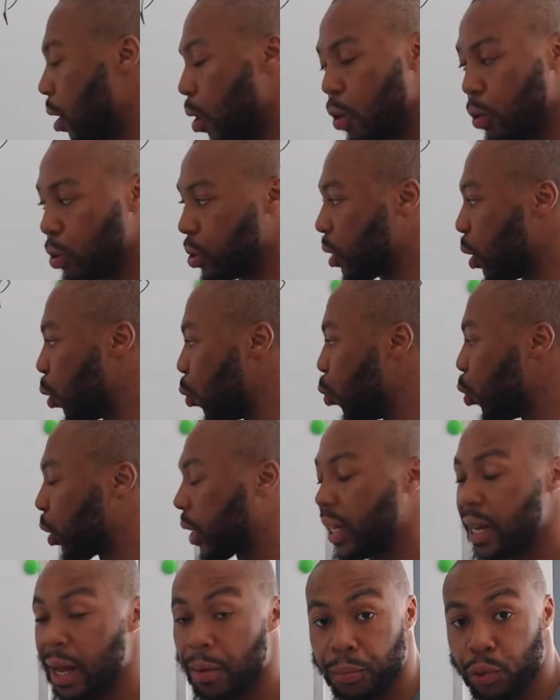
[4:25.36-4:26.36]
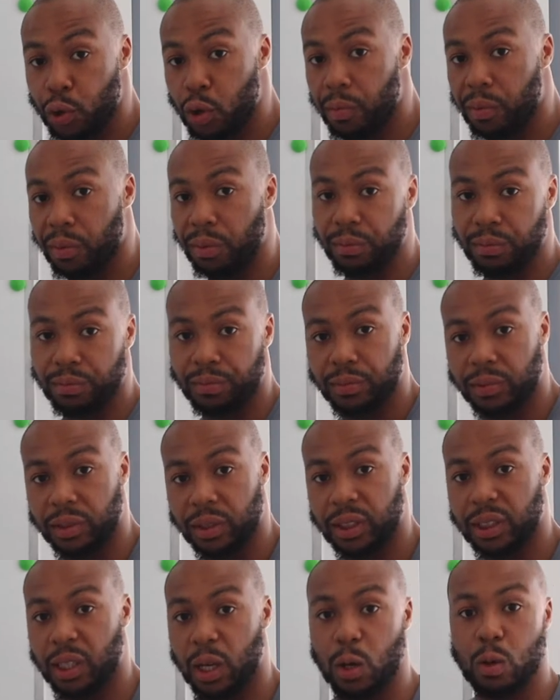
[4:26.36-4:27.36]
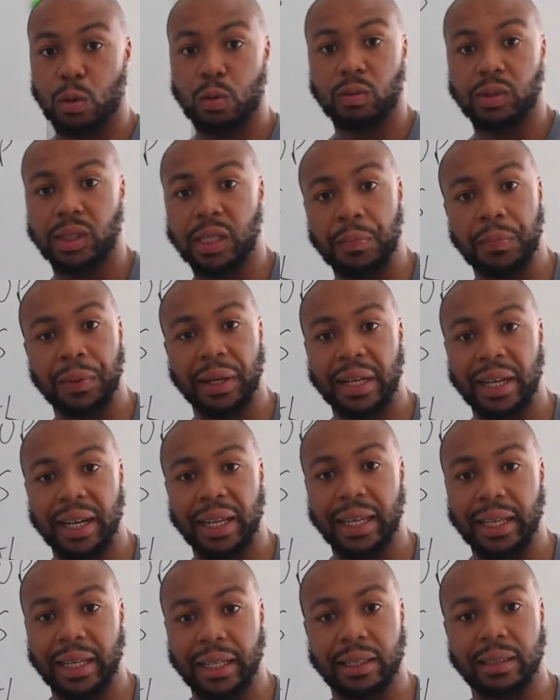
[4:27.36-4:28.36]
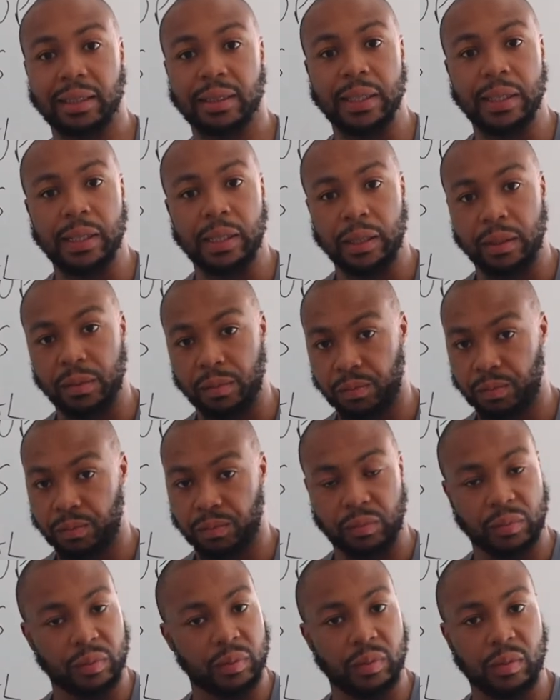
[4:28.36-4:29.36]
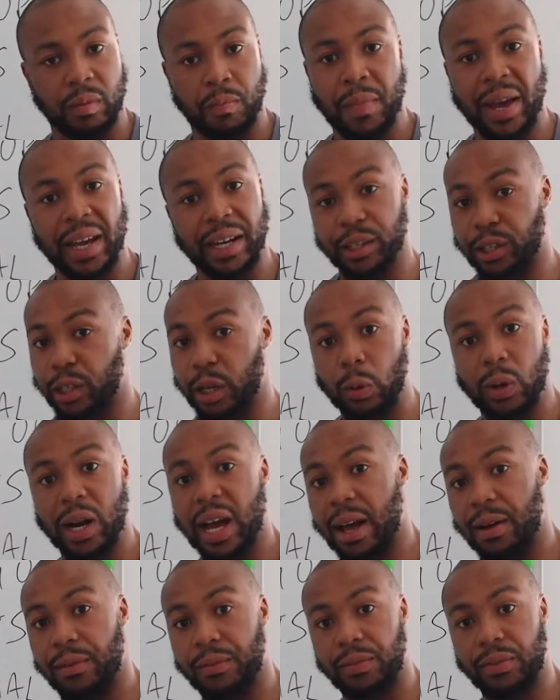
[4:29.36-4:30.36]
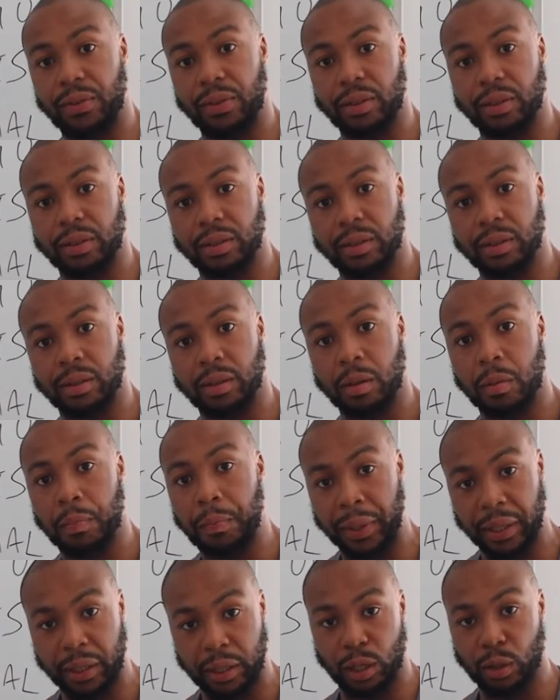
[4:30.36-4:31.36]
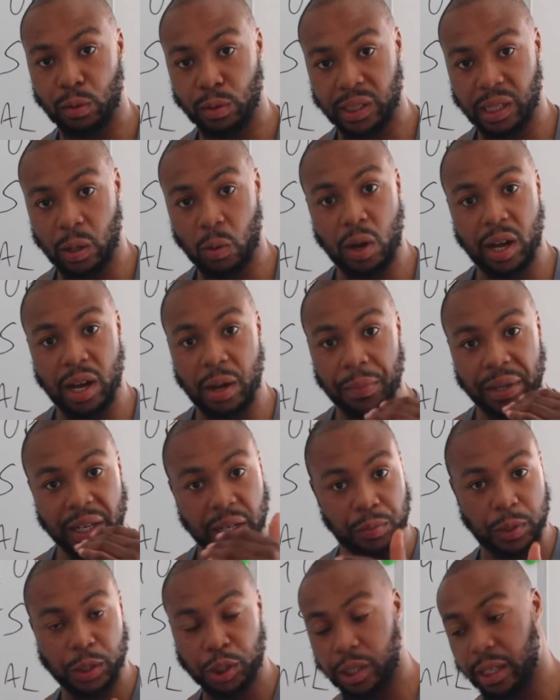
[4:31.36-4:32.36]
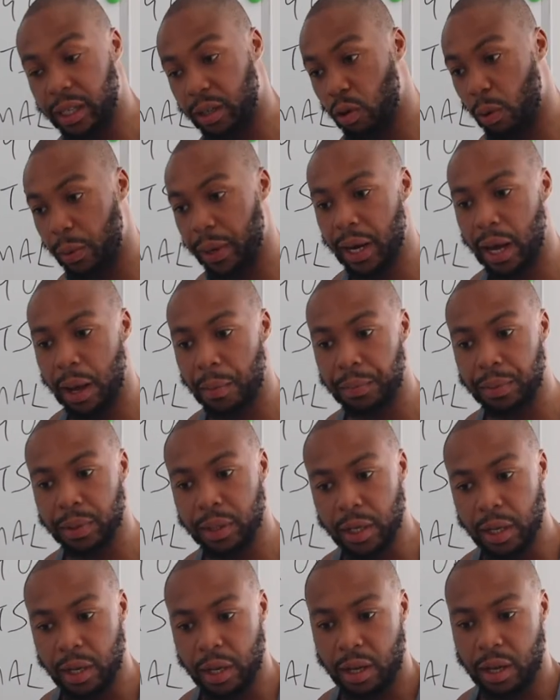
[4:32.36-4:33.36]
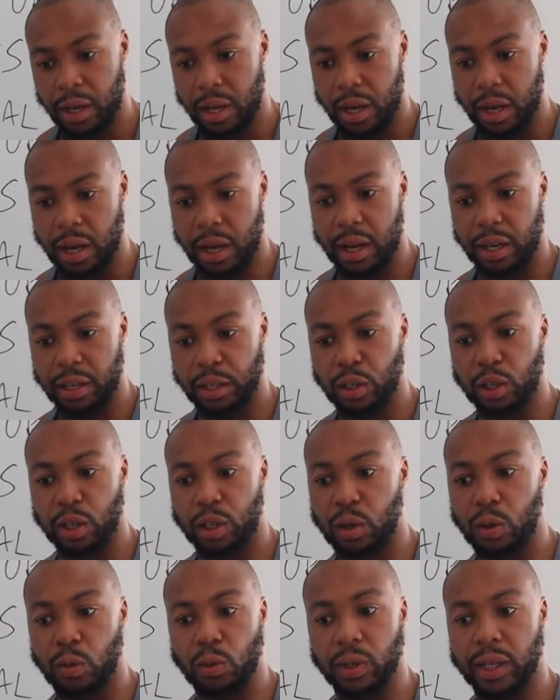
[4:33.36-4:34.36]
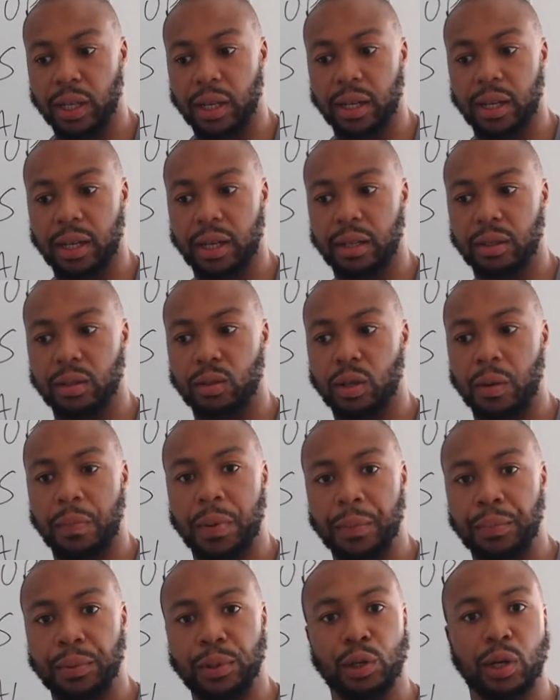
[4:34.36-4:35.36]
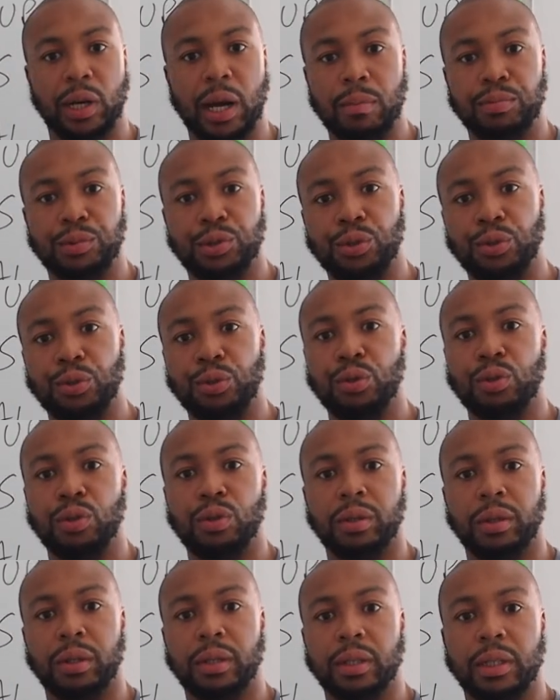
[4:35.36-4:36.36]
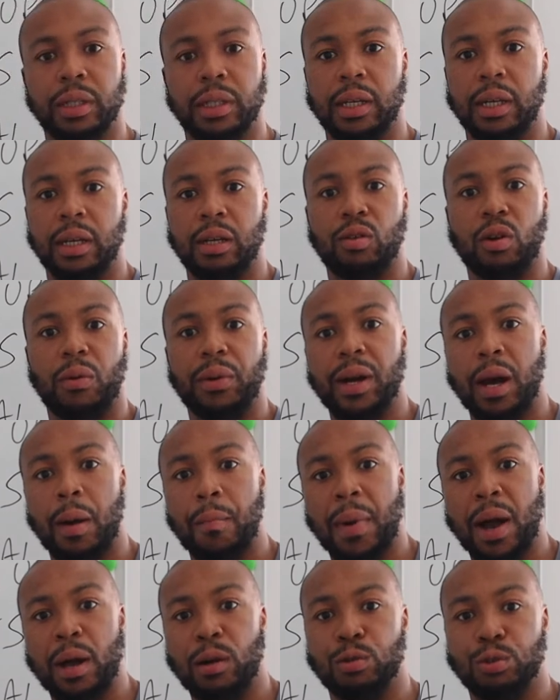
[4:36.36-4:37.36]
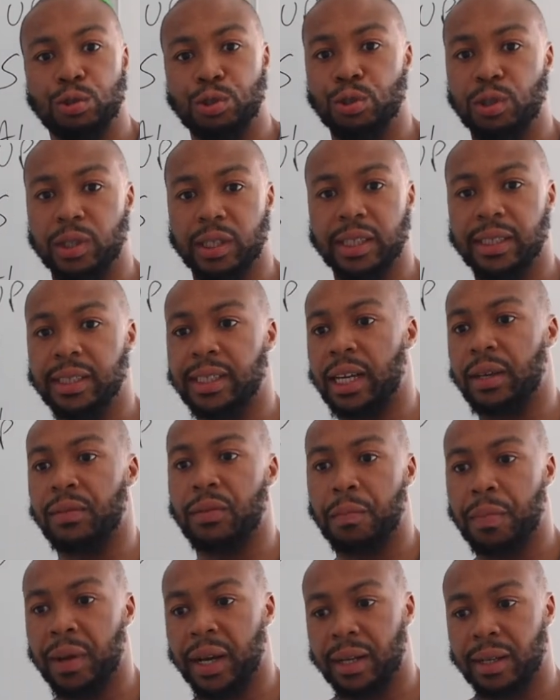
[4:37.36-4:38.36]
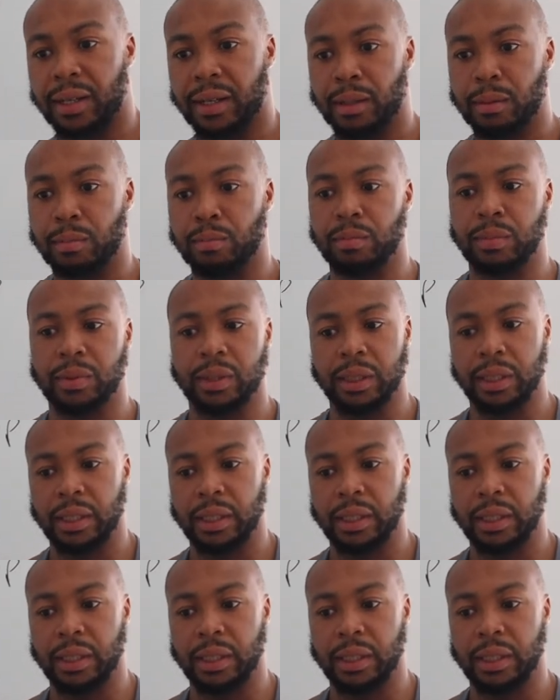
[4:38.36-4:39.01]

Also, looking abnormal. So typically, men don't have big glutes. There were, I mean, especially growing up, uh, you look at all the all the people you look up to growing up, Michael Jordan, David Beckham.